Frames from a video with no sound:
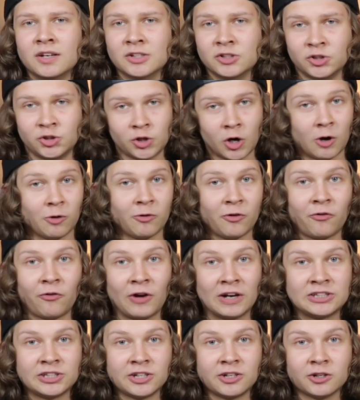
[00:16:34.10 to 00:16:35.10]
start
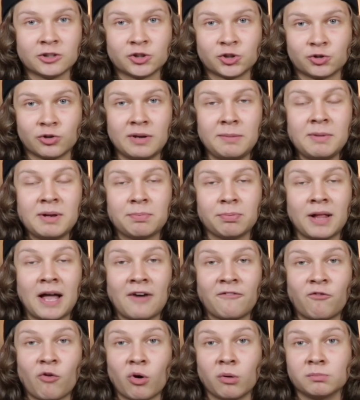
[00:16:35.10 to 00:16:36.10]
refreshing your streaming
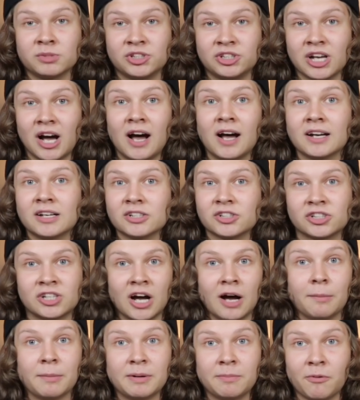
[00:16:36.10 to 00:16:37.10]
platforms, Donda's
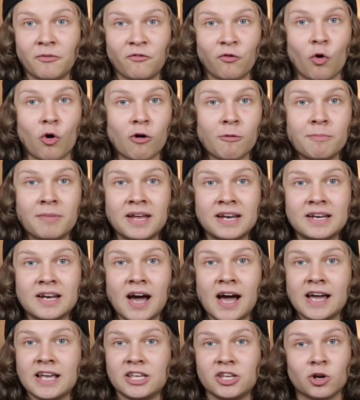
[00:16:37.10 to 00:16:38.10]
coming before
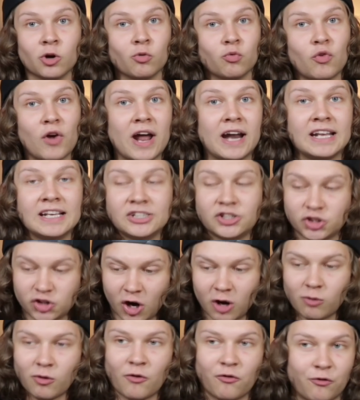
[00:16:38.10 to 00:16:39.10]
midnight, you're ready,
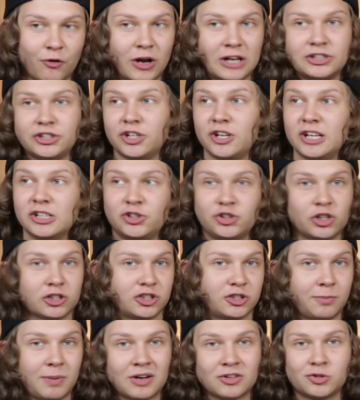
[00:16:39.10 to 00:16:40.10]
start refreshing, it's
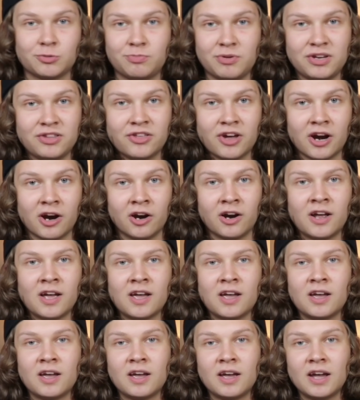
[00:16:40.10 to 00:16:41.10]
just about to be there.
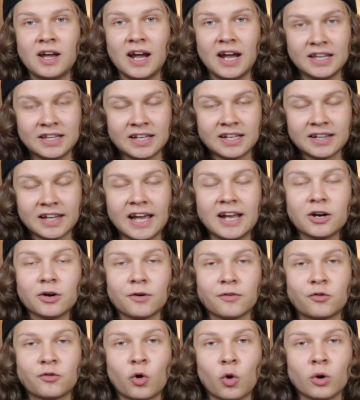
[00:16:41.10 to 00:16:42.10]
And then later,
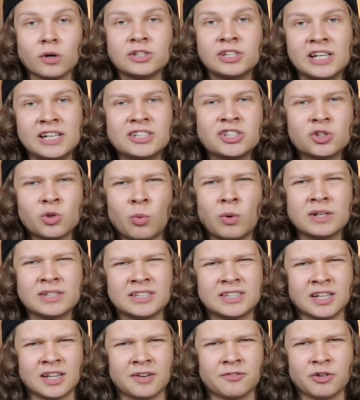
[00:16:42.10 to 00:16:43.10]
of course, he's the one to
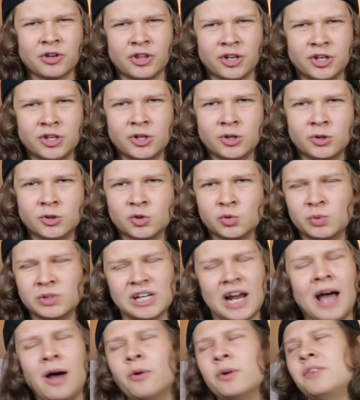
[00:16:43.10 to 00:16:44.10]
deliver the news, which
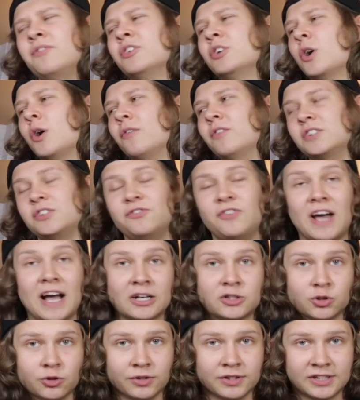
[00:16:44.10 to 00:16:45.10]
I don't even know if it's
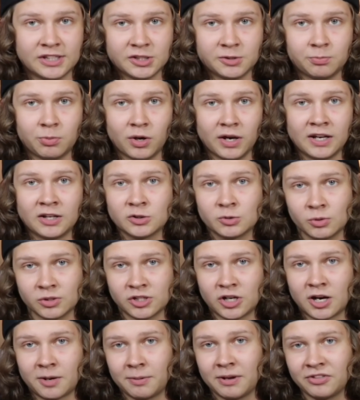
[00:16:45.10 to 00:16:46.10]
factual at this point, because we'll
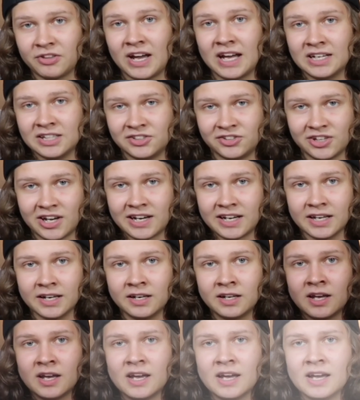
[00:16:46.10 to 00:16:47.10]
talk about that in a second,